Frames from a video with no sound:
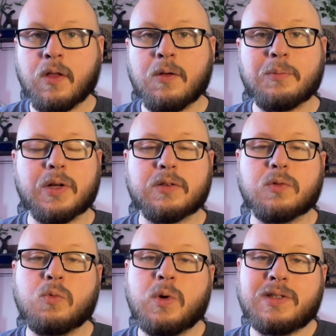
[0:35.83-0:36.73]
But
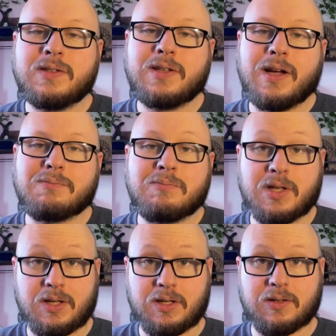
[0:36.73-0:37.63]
what does that
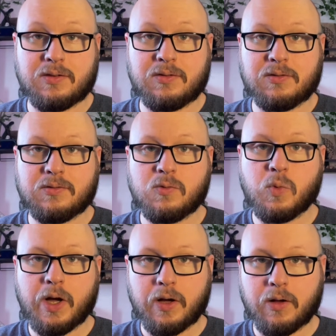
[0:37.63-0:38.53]
mean?
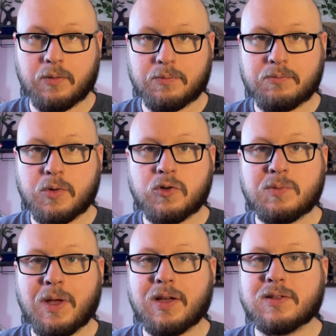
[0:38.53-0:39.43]
Well, most
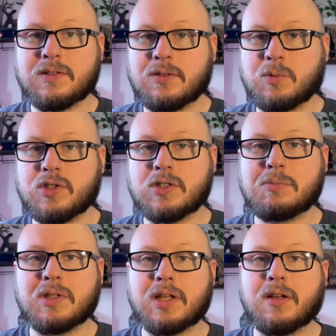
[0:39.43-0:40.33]
pagans and witches
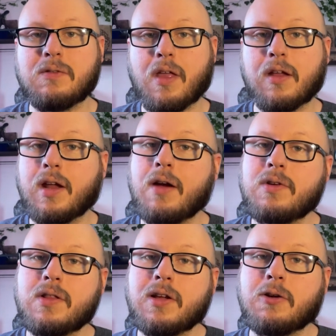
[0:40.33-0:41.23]
believe that
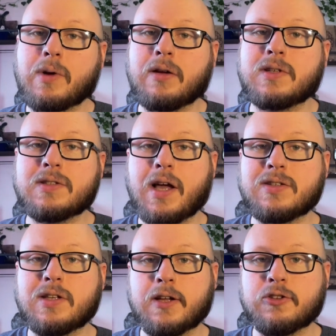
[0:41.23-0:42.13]
everything around us has
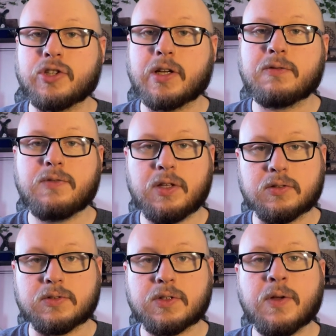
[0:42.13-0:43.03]
an energetic
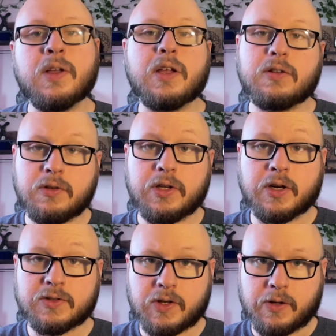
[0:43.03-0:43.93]
field, including
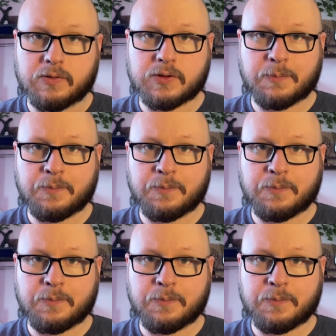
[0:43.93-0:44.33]
ourselves.